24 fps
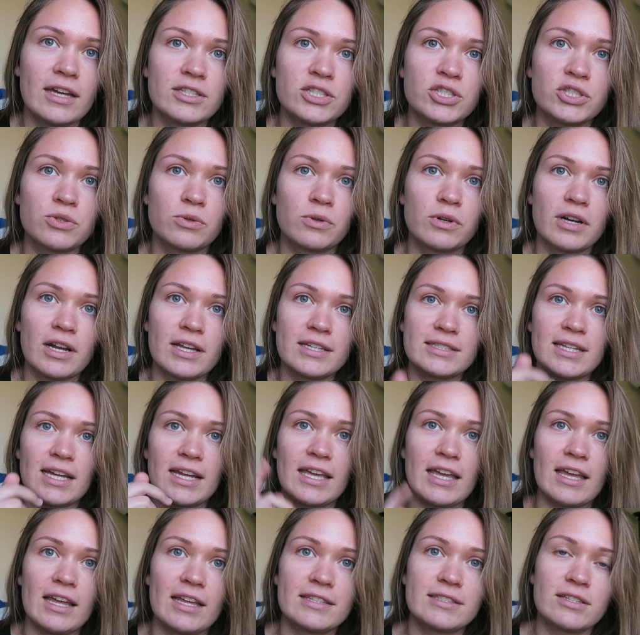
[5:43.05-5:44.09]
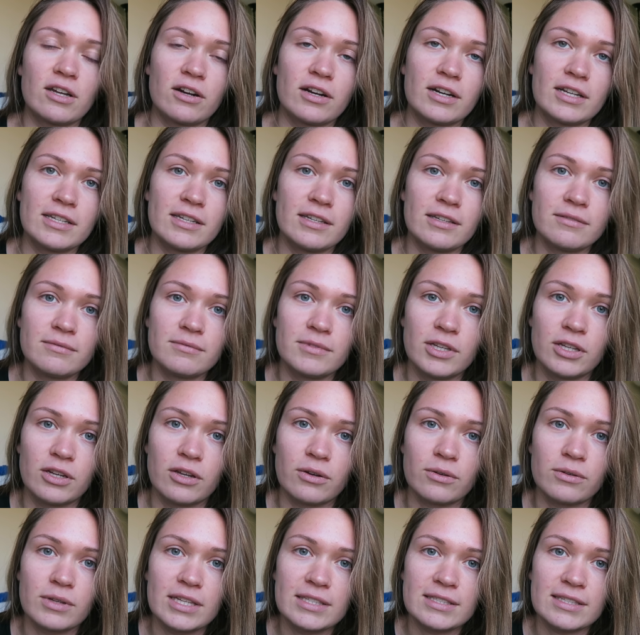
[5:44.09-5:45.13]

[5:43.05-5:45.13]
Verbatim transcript: as short as like it's already you know